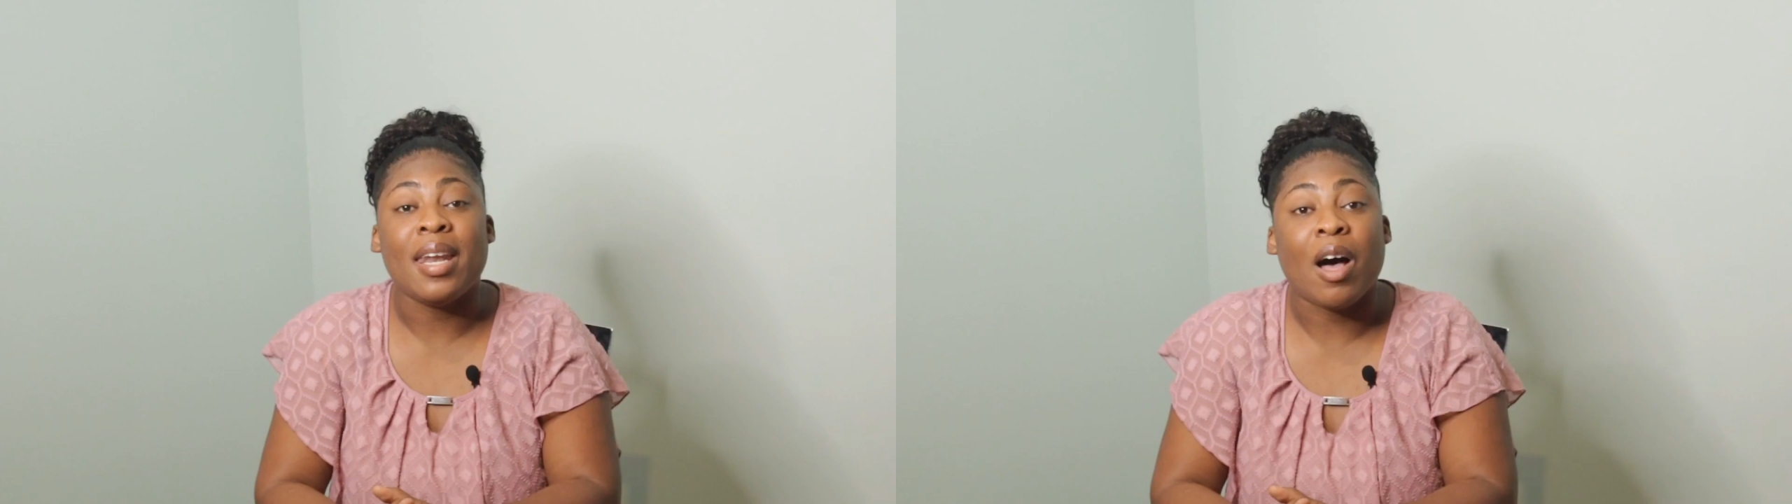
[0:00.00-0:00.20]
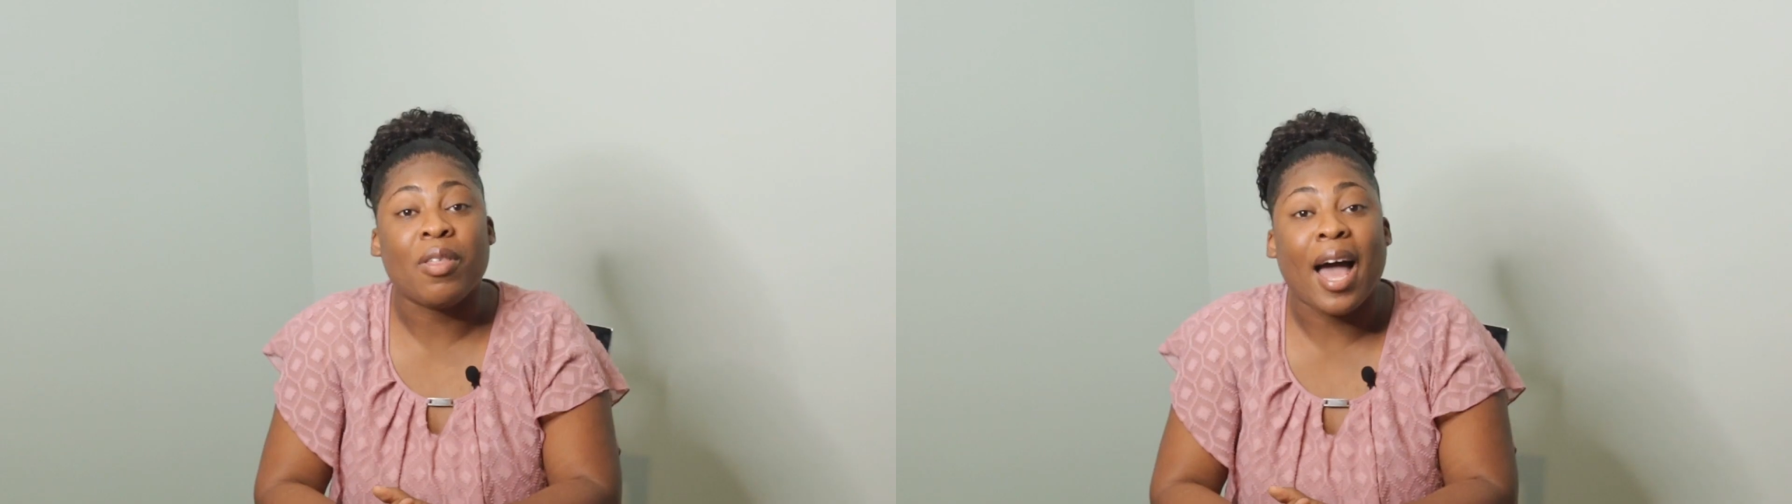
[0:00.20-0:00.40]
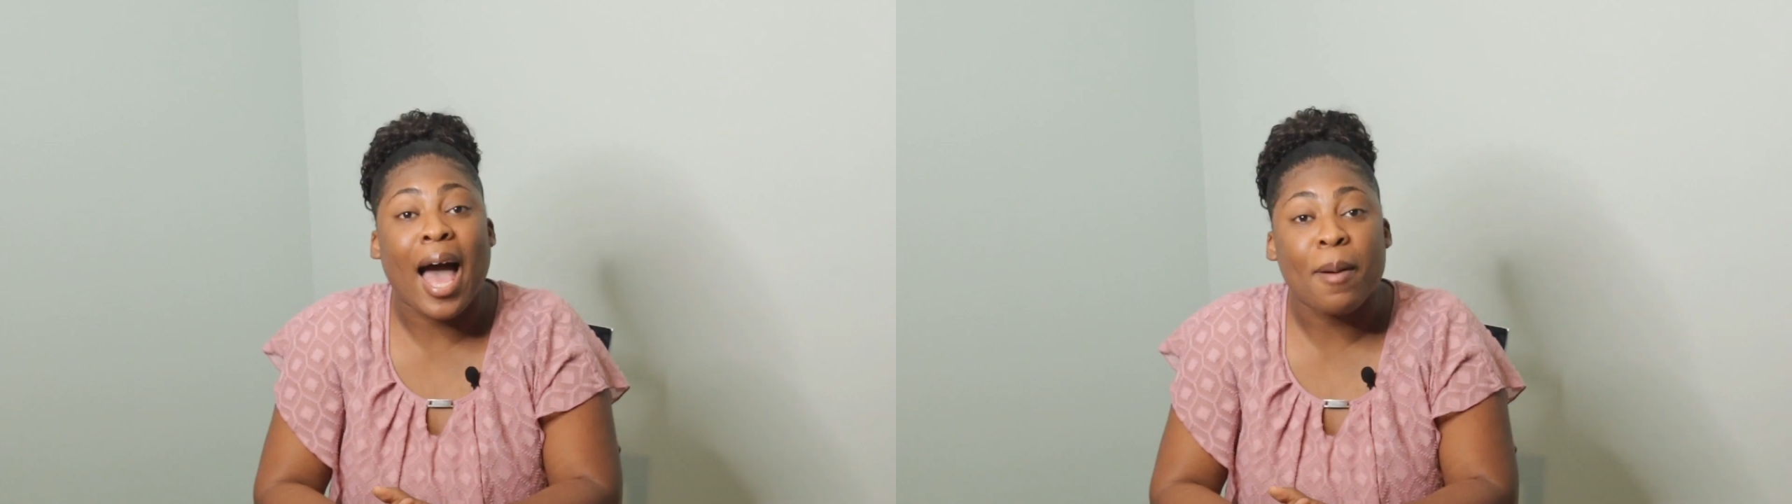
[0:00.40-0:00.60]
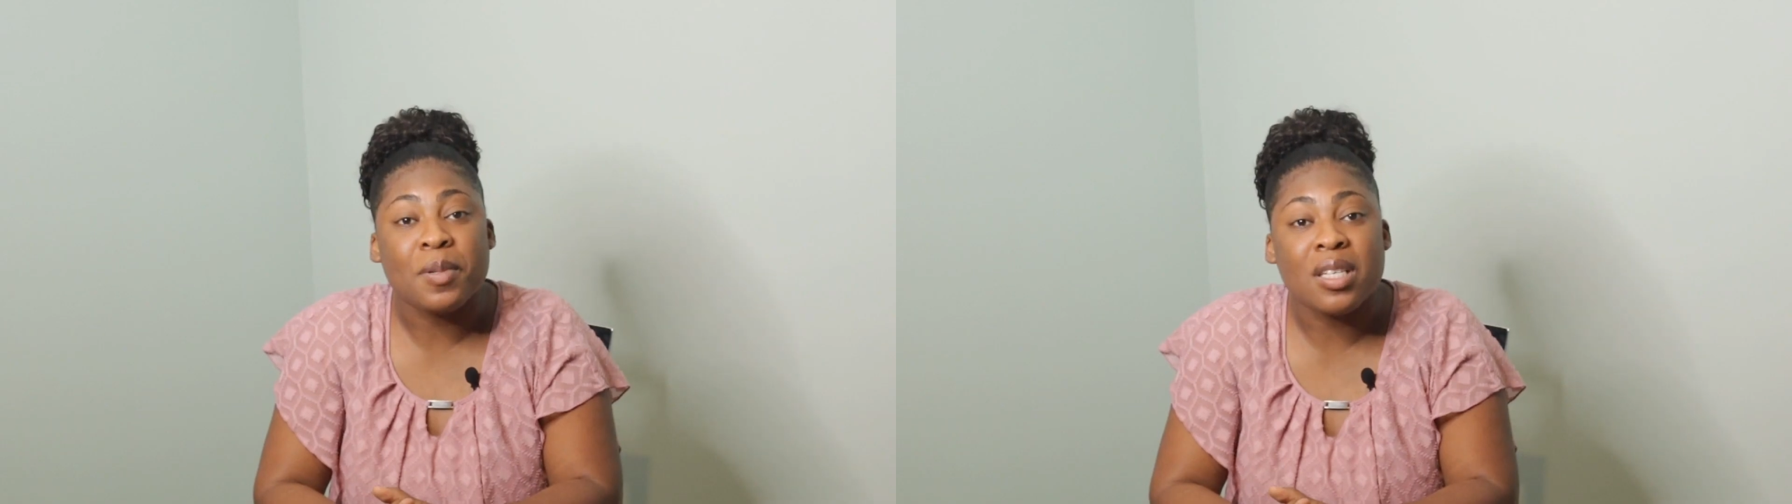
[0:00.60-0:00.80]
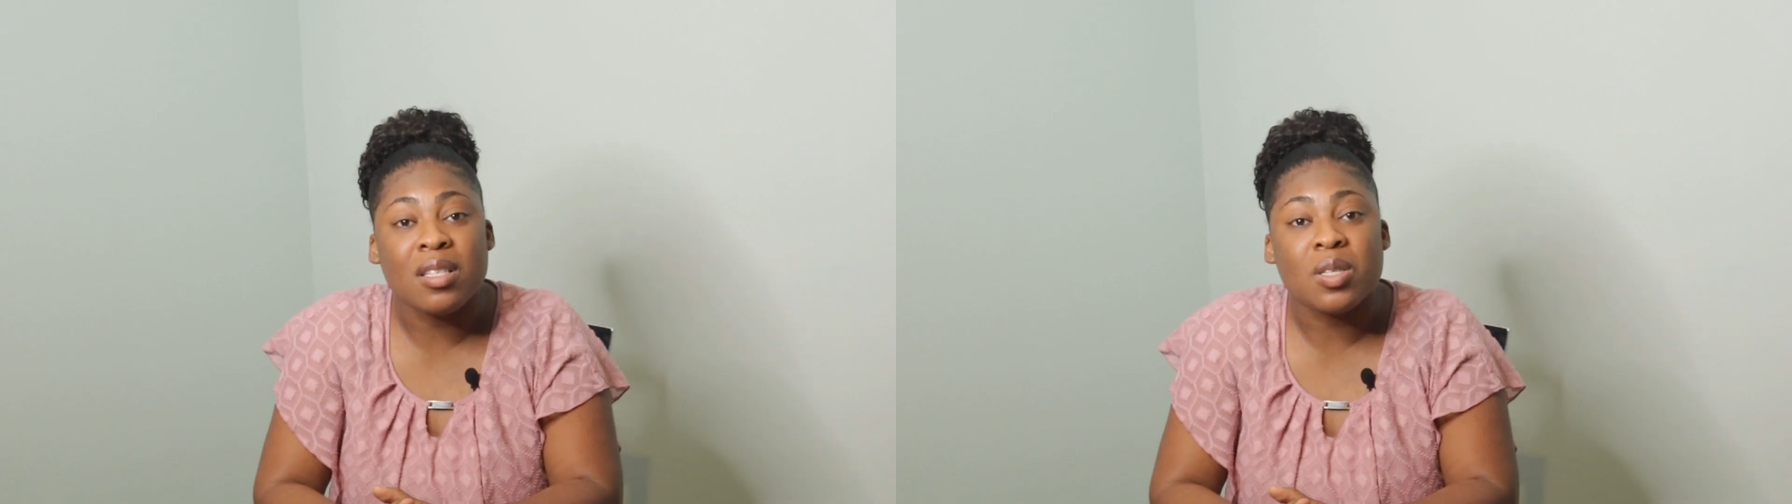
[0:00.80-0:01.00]
Now, the
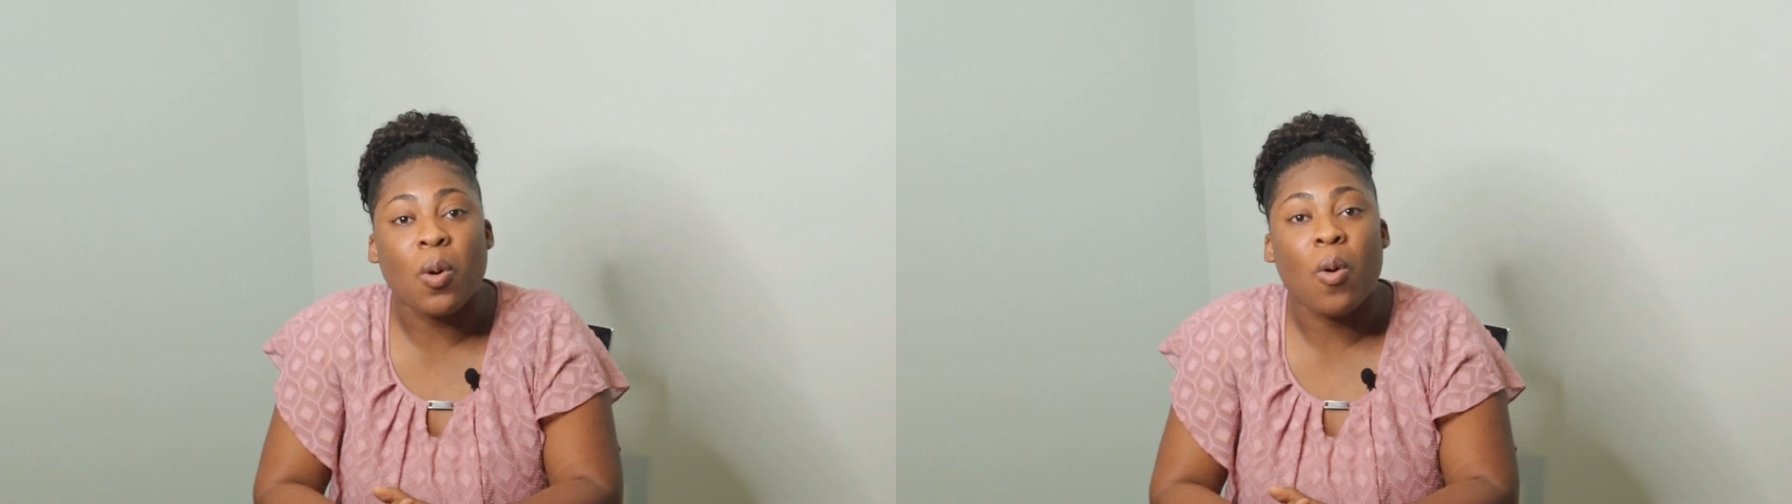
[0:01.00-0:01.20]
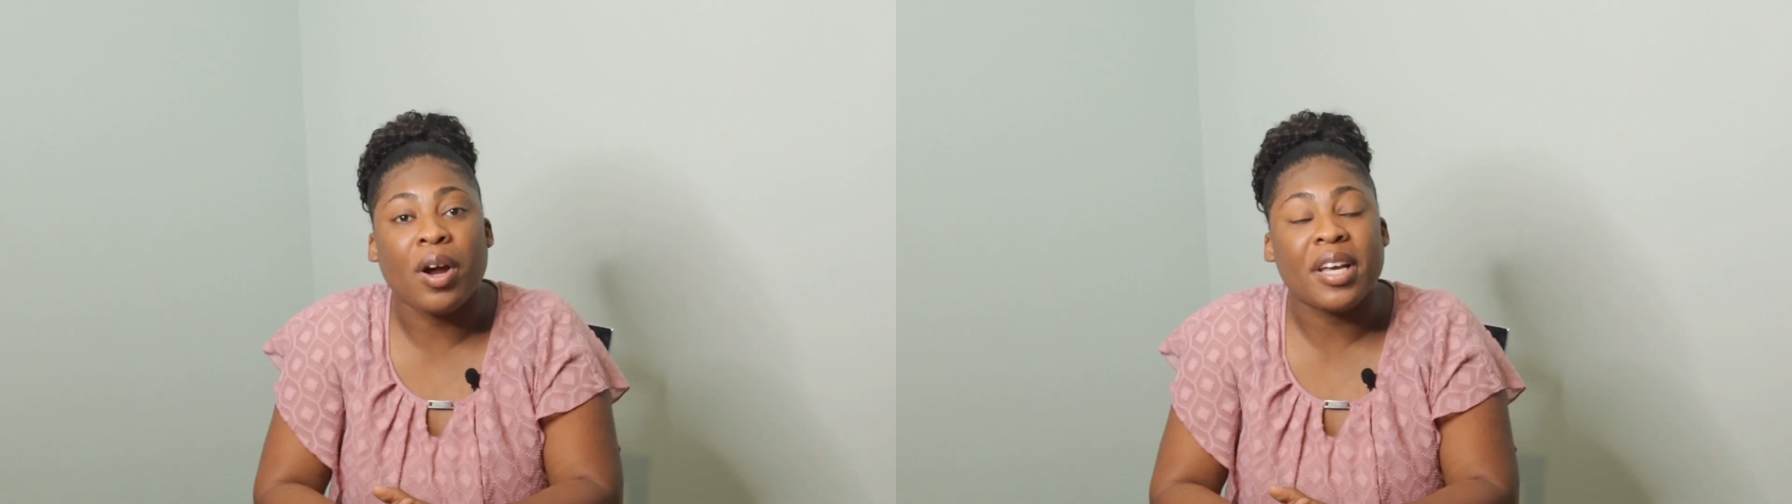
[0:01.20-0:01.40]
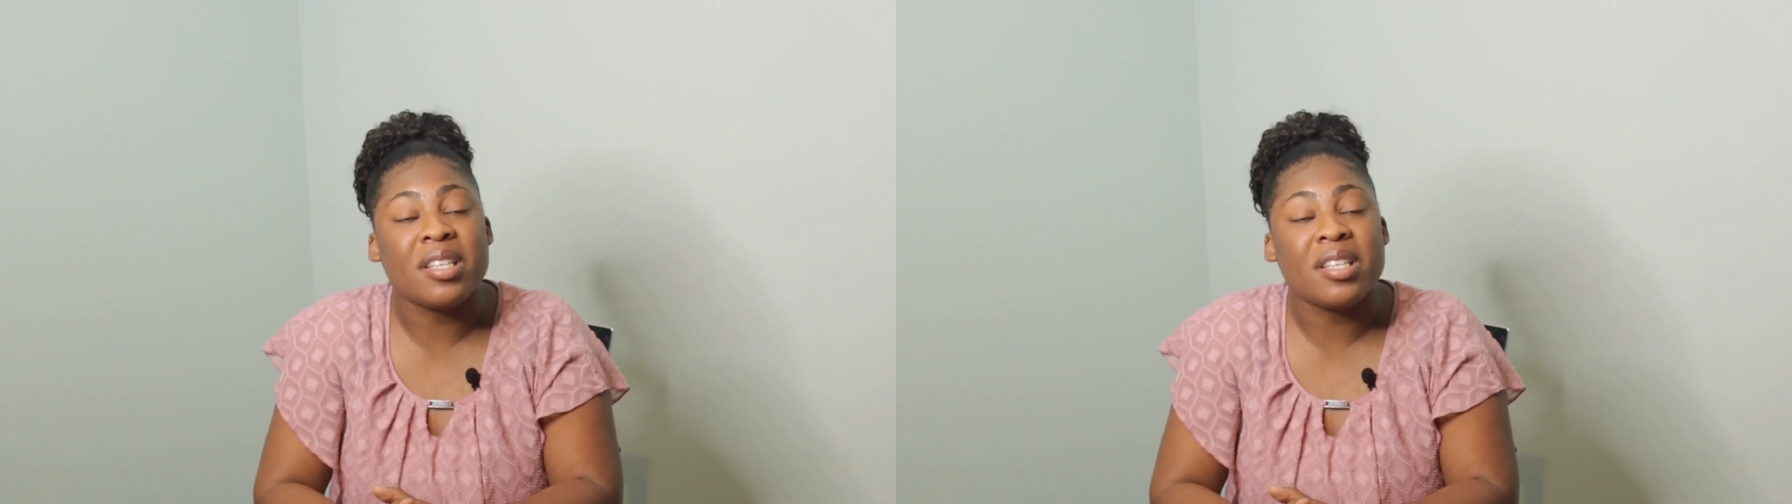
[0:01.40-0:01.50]
absence or